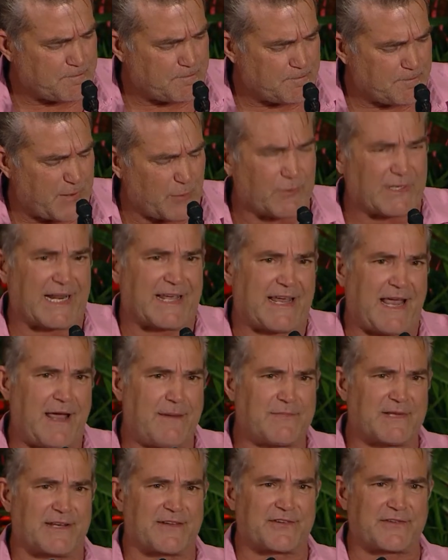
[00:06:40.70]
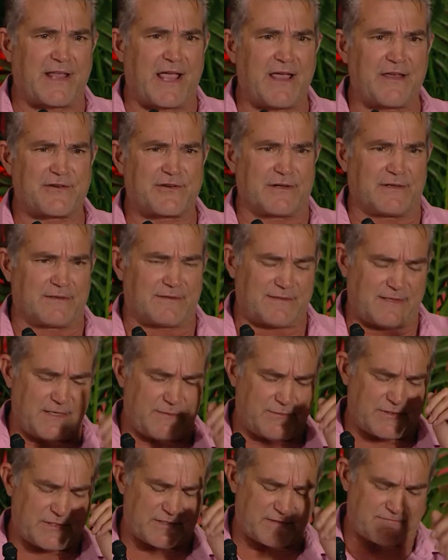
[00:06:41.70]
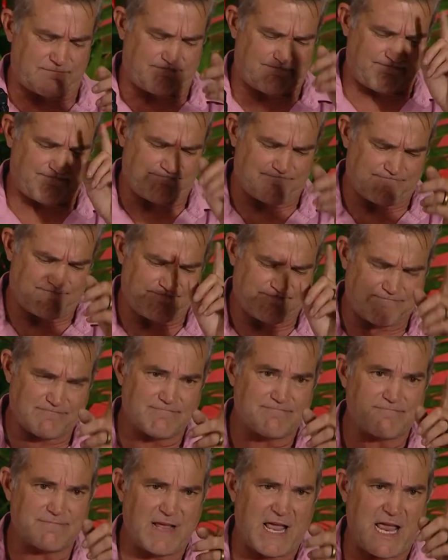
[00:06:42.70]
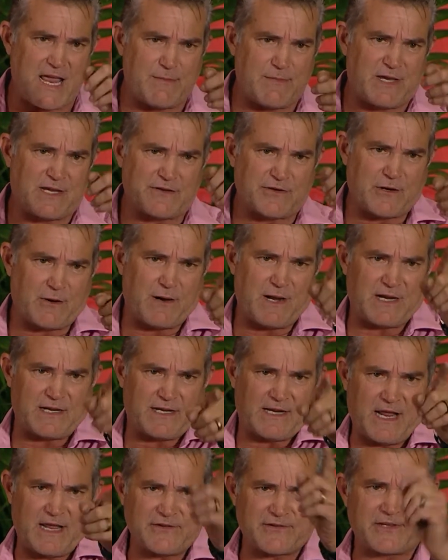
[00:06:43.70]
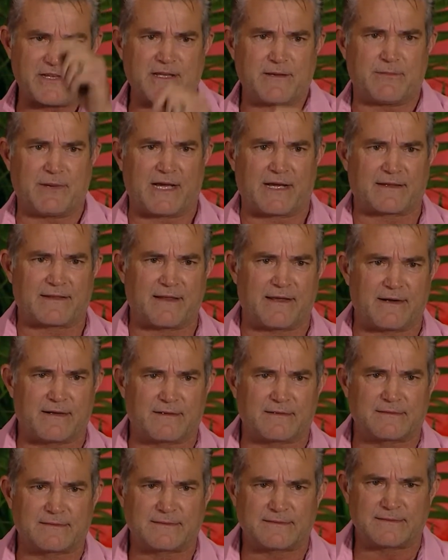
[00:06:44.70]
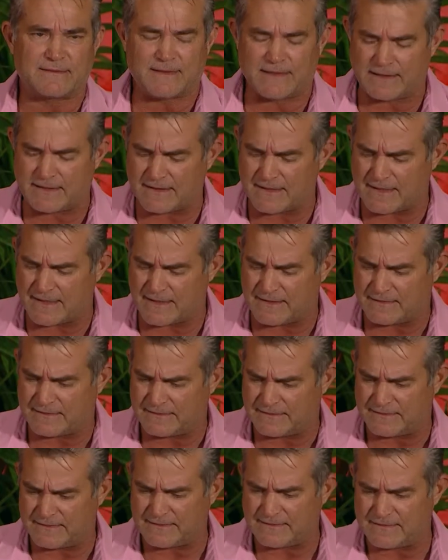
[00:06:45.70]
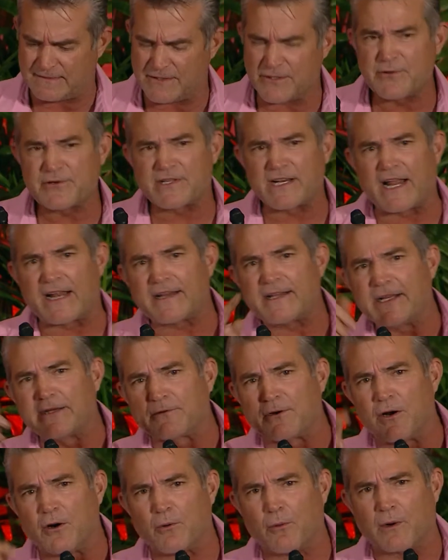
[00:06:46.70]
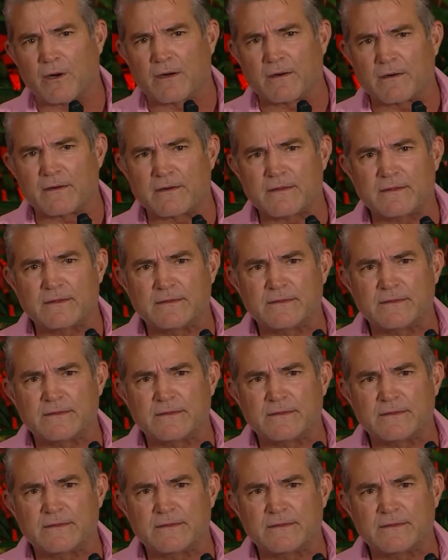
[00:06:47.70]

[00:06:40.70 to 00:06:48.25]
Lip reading: But when I came to the station, it was Amy and Joanna, and I see you back there. And using that hero word,